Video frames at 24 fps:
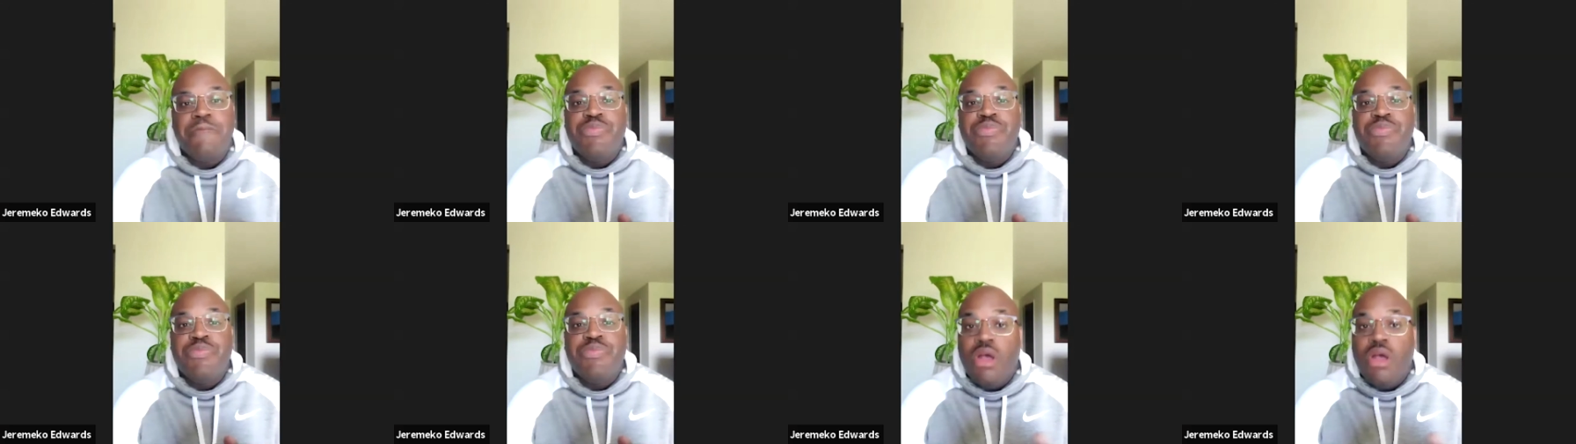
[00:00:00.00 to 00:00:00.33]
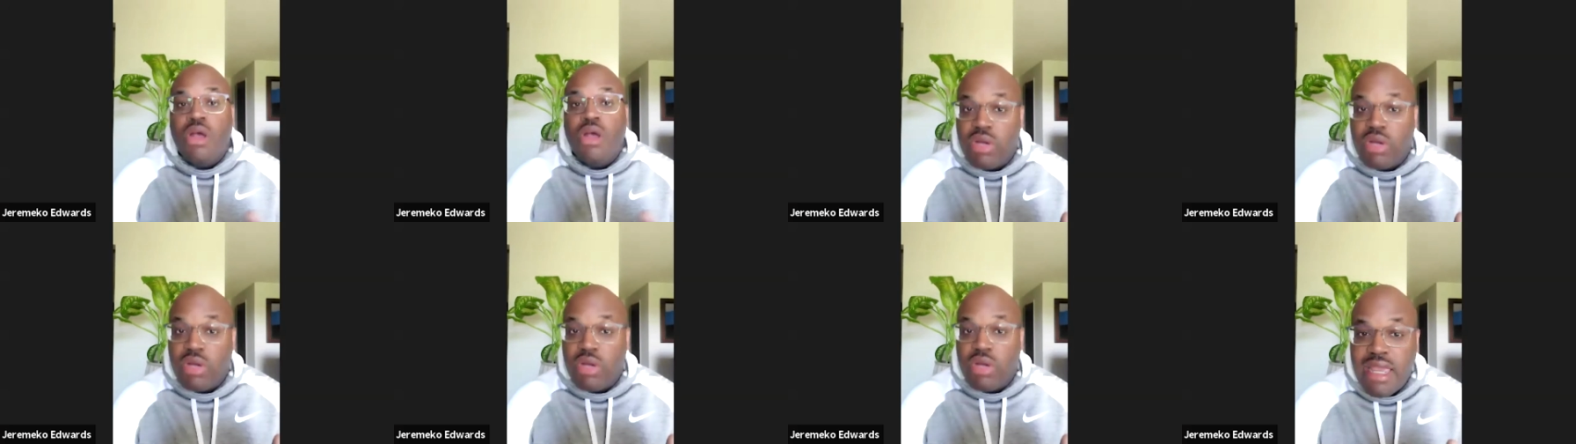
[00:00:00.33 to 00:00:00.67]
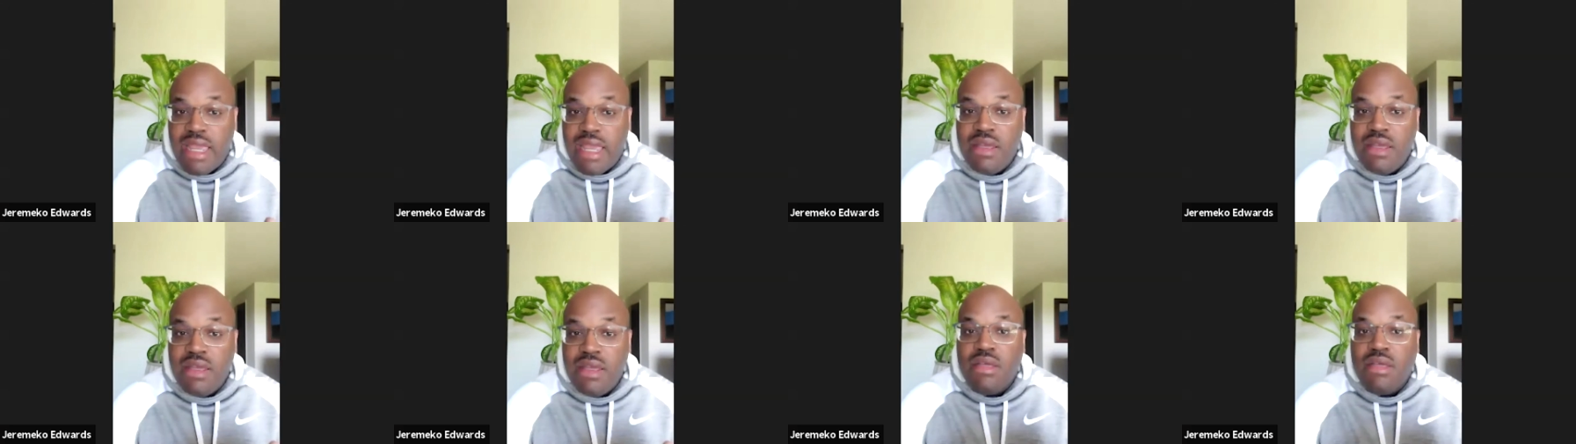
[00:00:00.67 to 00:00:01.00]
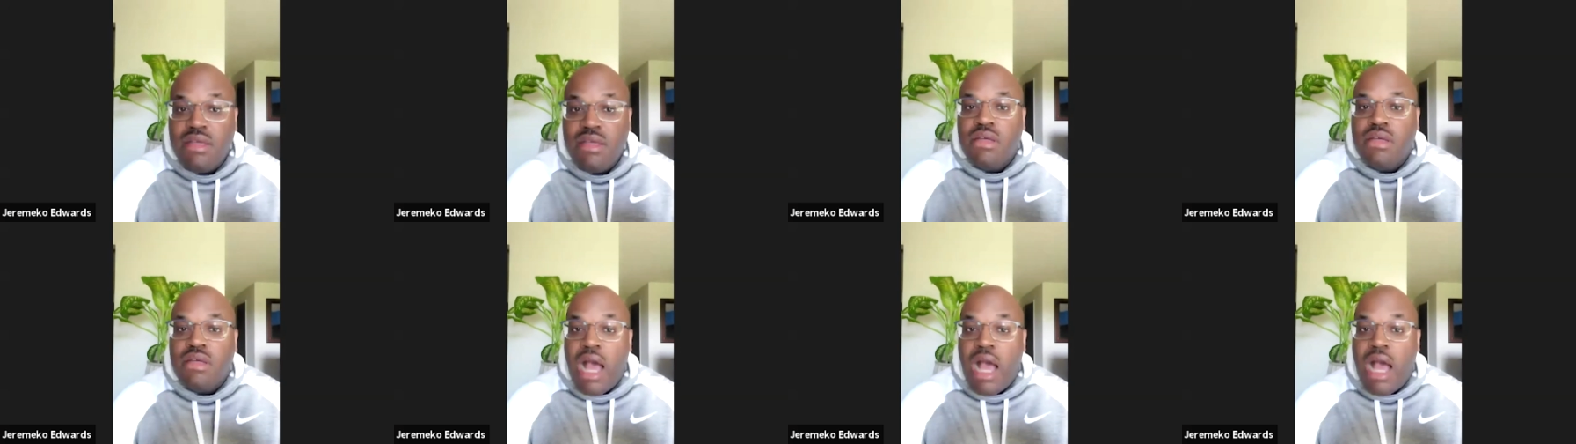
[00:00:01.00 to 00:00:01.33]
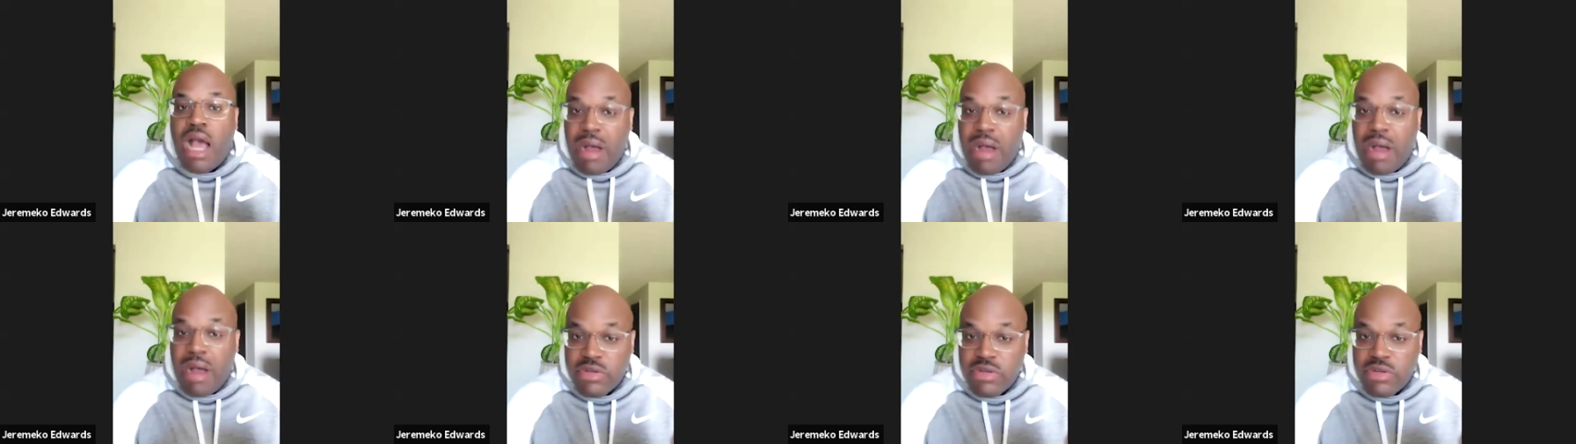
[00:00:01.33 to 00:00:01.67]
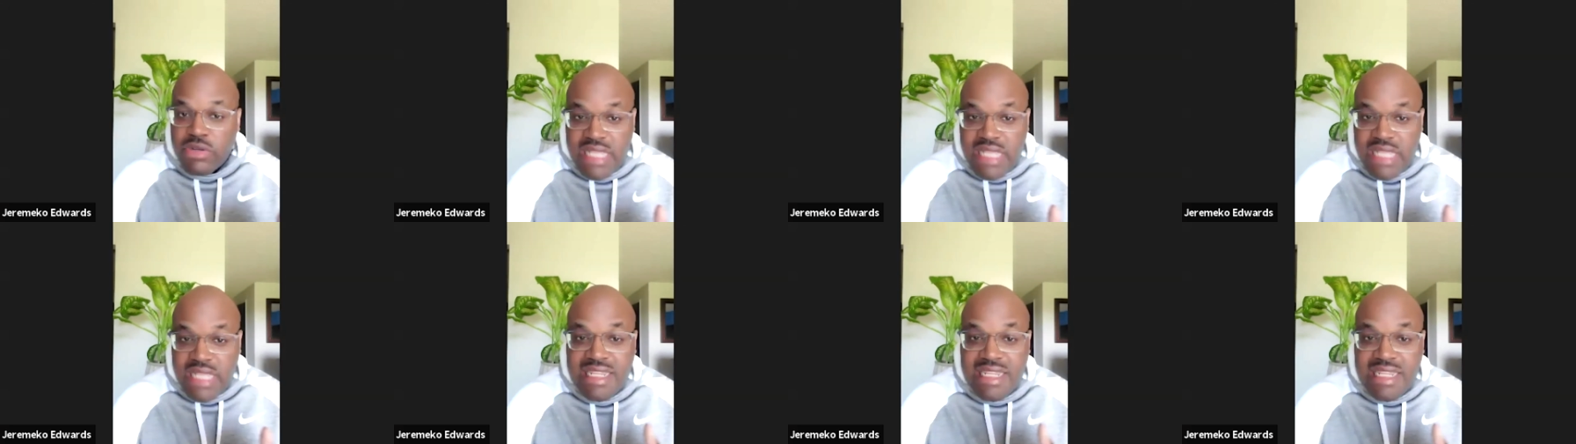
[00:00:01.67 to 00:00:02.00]
Okay. How about
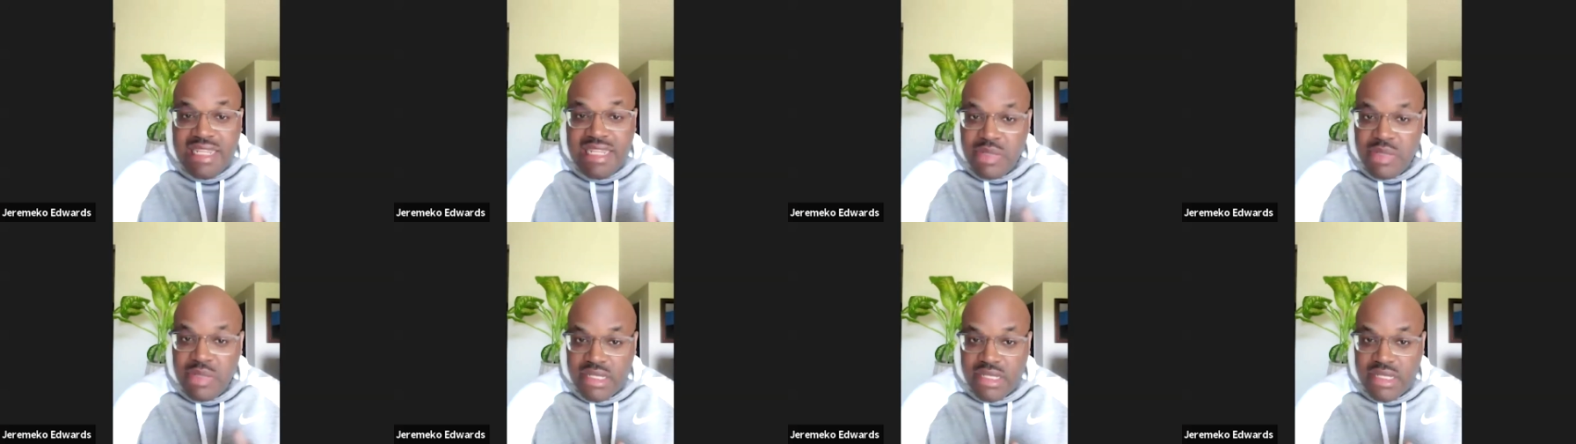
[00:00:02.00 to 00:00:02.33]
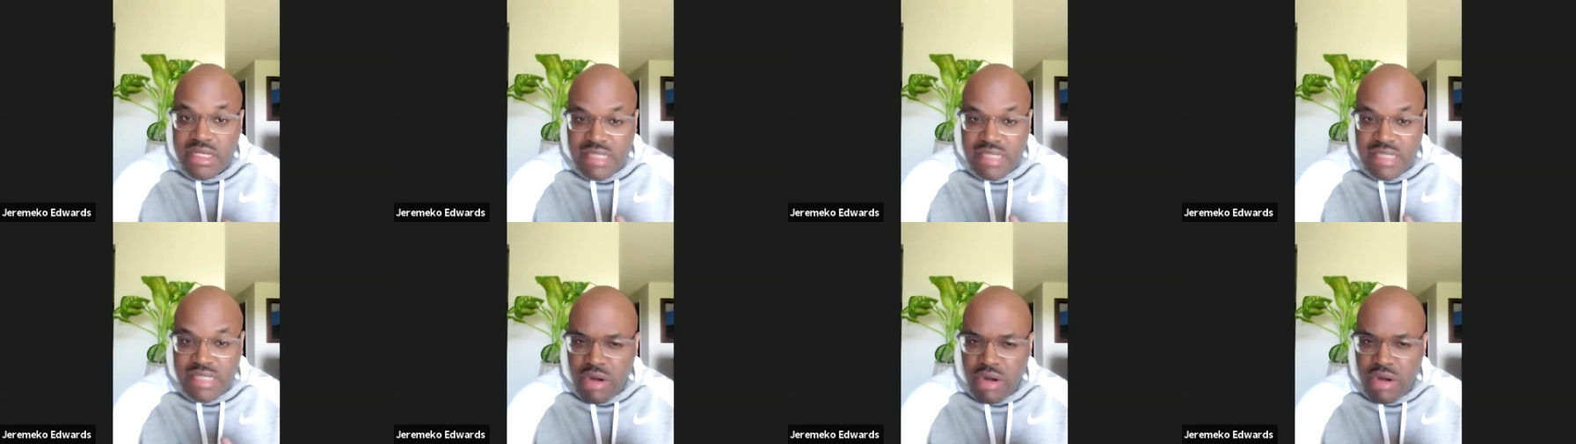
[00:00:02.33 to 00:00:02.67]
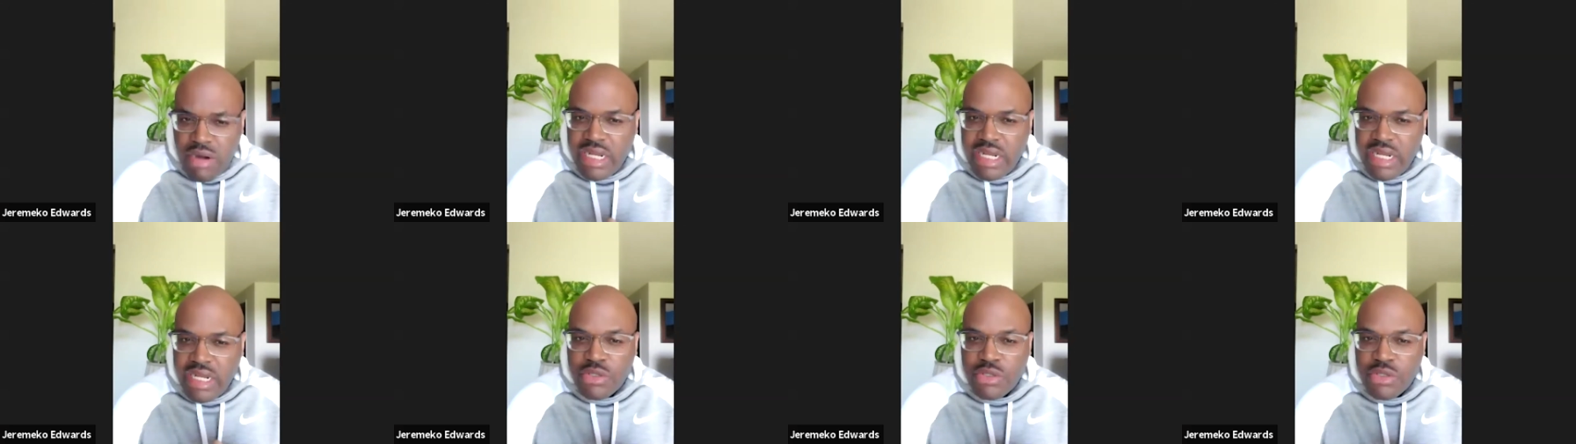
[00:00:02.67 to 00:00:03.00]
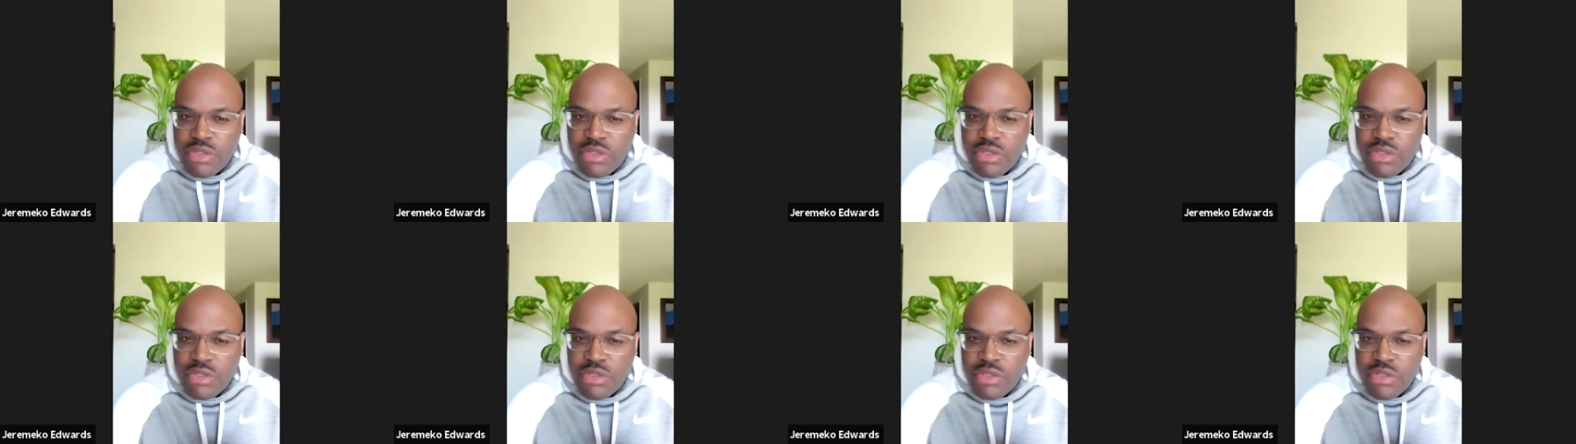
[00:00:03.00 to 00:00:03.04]
Mercedes Benz? How are they doing?